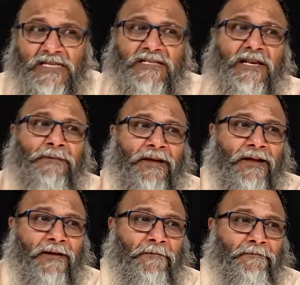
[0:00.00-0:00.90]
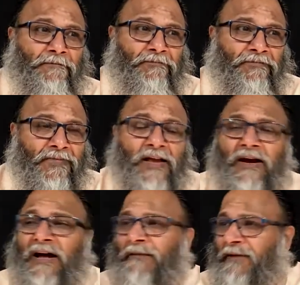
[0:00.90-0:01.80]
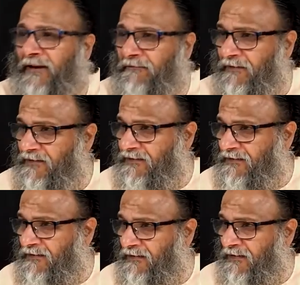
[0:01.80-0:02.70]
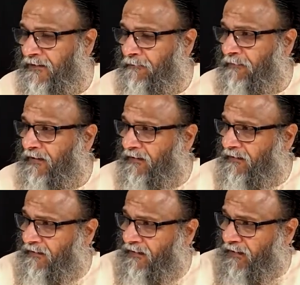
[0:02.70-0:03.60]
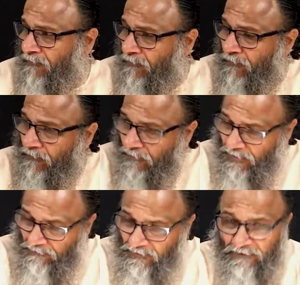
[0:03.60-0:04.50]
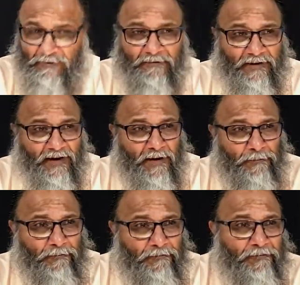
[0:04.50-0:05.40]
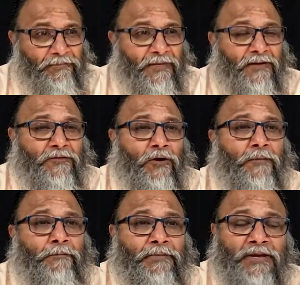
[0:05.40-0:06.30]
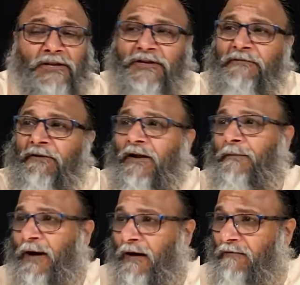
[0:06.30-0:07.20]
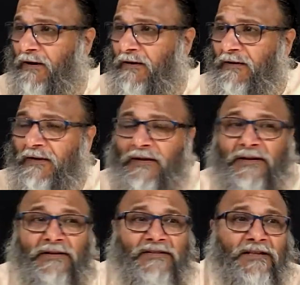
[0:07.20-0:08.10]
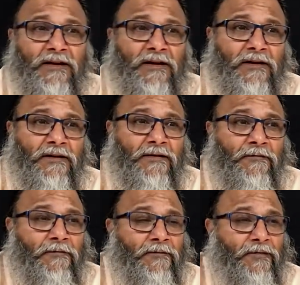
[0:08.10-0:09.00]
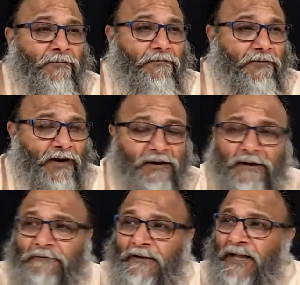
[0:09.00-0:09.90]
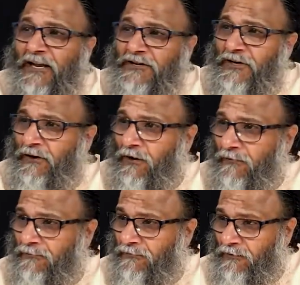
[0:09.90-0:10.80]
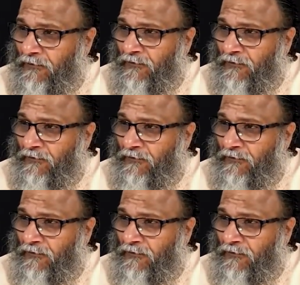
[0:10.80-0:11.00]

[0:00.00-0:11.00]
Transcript: they are sleeping they are unmanifest but and and when we wake up it's called bija phalabhava it is the the fructification of